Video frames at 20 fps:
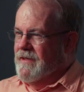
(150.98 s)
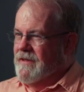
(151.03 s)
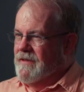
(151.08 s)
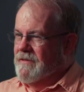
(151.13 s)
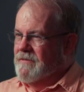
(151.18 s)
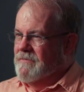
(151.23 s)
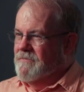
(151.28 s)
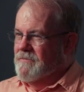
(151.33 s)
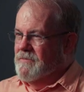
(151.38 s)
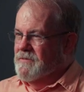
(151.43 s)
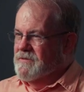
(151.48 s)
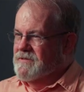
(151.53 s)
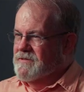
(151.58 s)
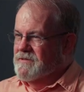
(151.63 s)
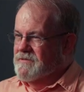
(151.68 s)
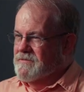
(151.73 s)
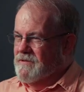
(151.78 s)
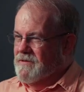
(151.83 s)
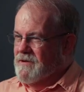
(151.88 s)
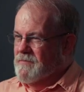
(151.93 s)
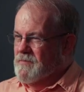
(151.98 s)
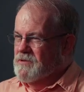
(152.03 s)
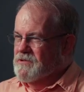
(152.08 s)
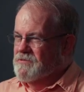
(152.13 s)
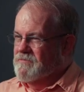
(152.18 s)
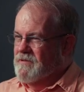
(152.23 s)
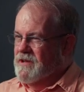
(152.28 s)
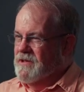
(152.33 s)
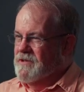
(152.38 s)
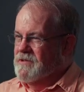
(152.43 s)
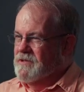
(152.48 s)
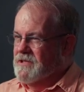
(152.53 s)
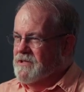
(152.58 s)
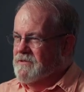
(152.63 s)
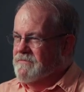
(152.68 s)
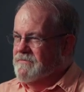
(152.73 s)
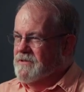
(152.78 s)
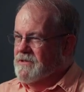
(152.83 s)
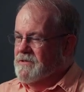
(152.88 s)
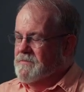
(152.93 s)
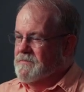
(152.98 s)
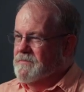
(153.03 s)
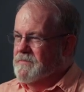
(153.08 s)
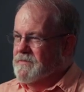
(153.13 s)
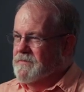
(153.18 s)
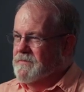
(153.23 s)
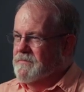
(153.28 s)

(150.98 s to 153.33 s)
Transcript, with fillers: and was almost ready to give up.